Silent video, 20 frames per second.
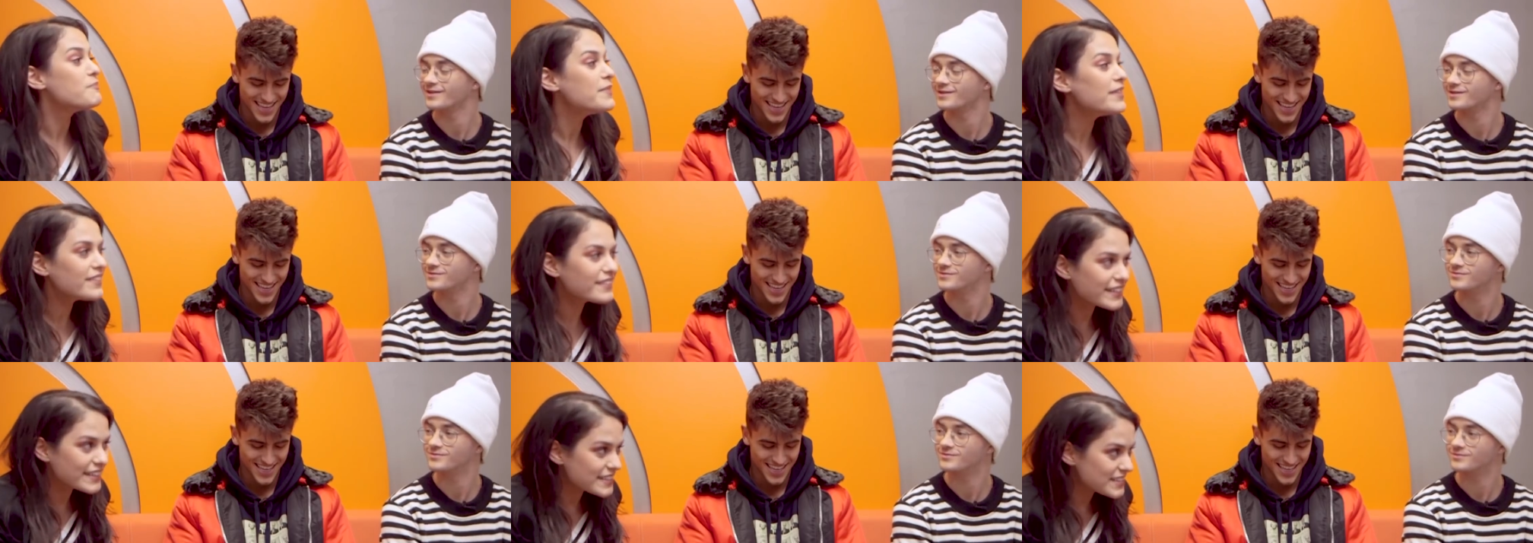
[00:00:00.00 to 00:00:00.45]

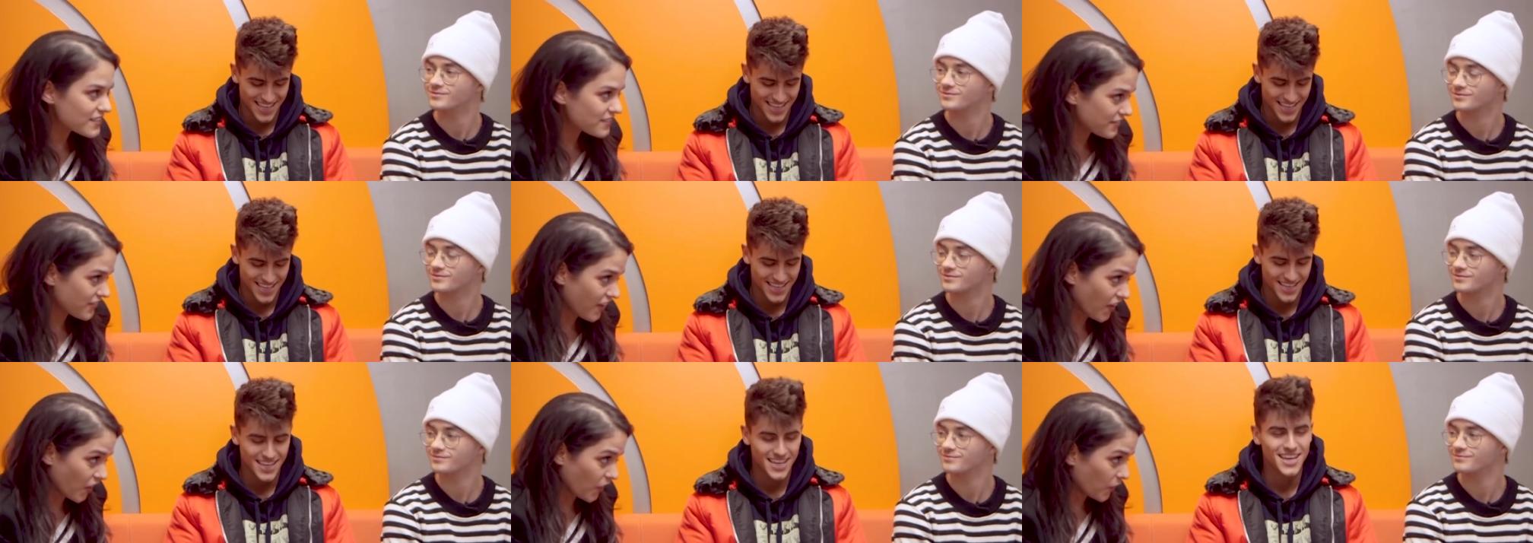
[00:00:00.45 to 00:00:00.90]
Speaker 1: millions of
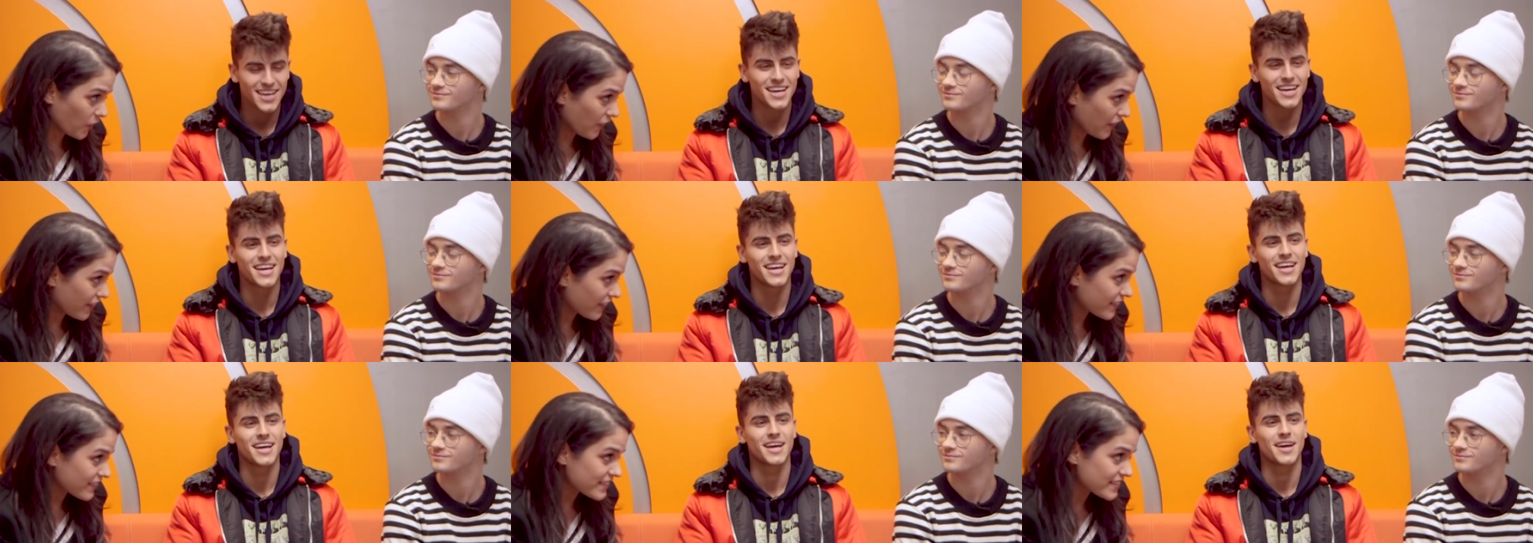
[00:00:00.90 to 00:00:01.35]

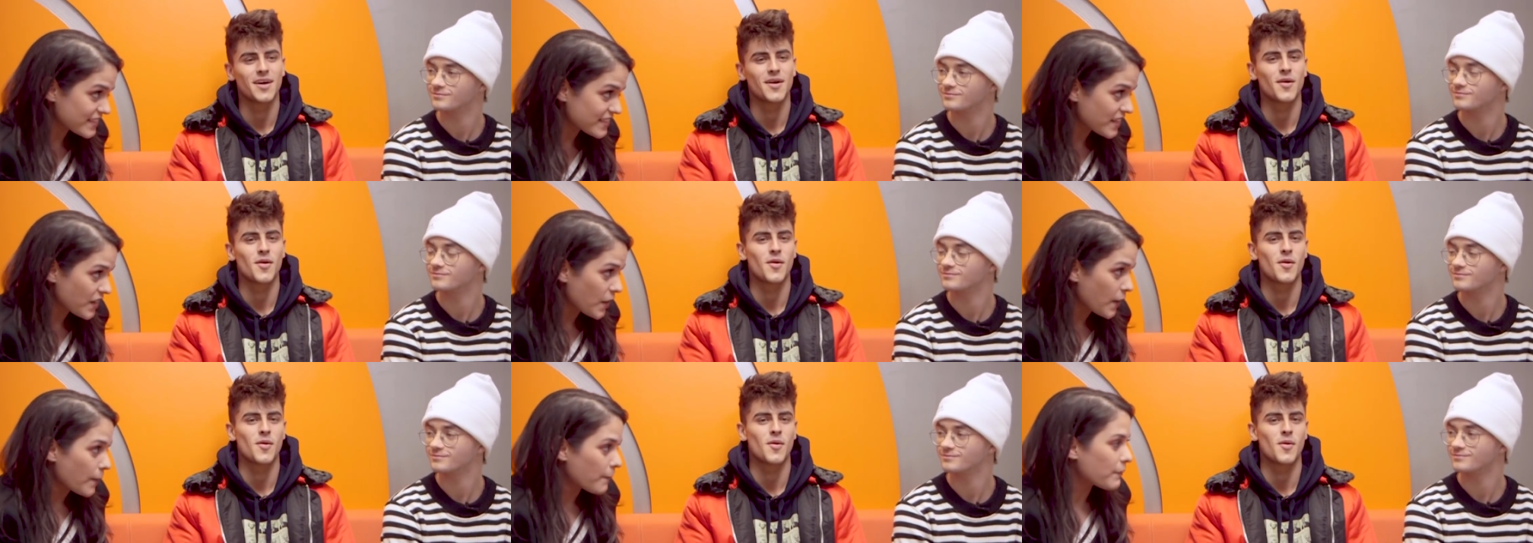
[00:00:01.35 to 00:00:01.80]
followers.
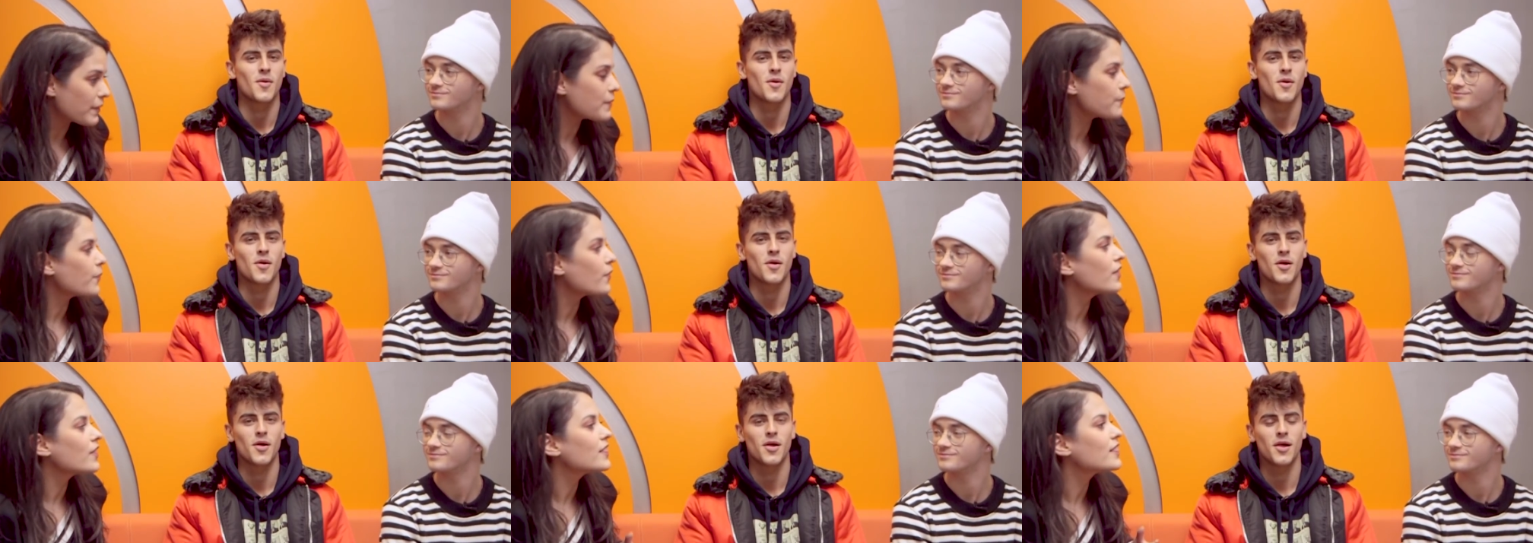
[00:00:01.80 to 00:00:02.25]

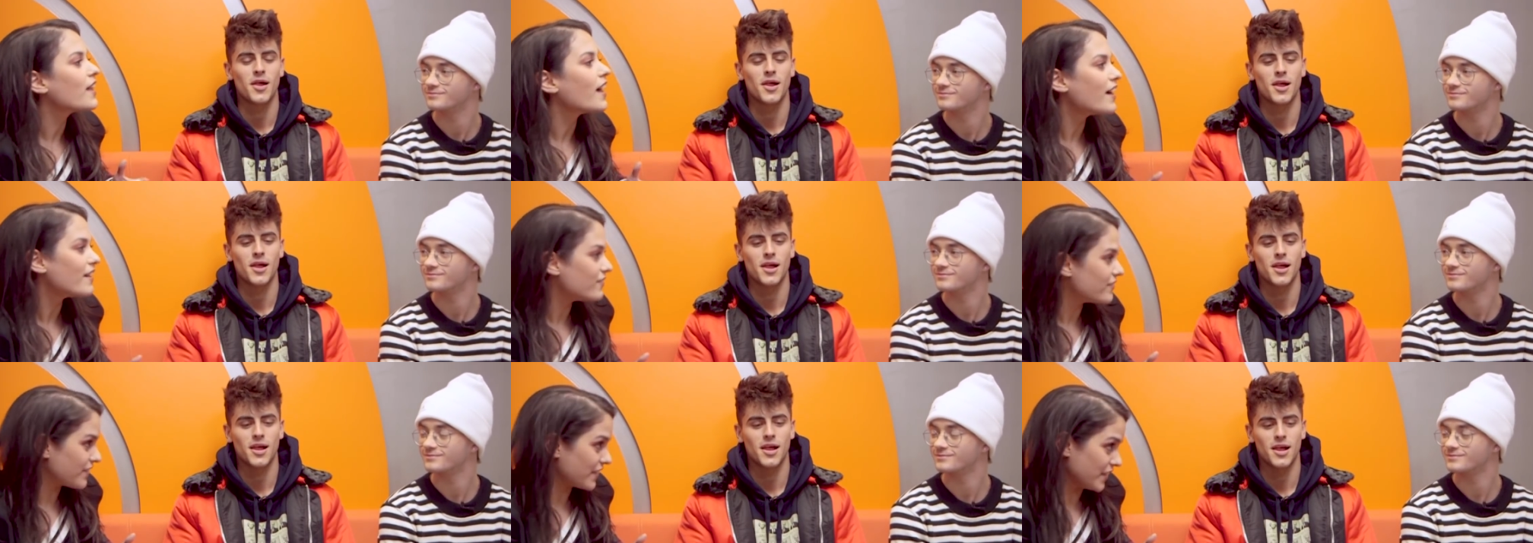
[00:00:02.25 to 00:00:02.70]
People
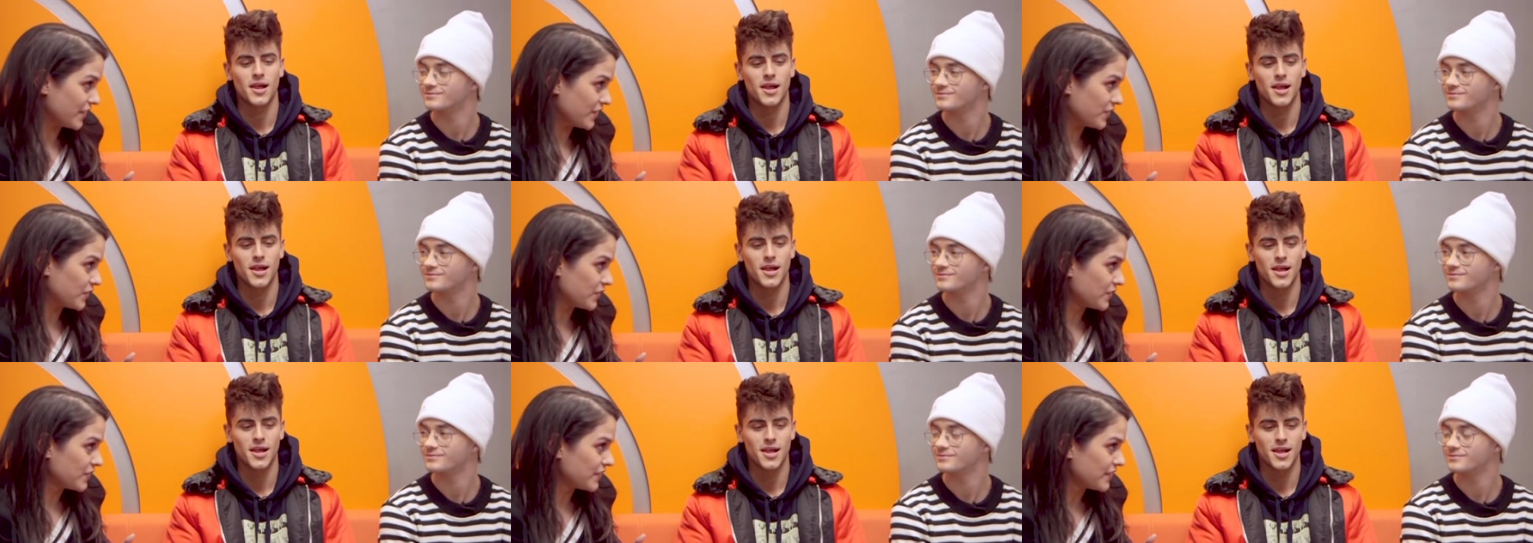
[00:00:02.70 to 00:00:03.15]
love you.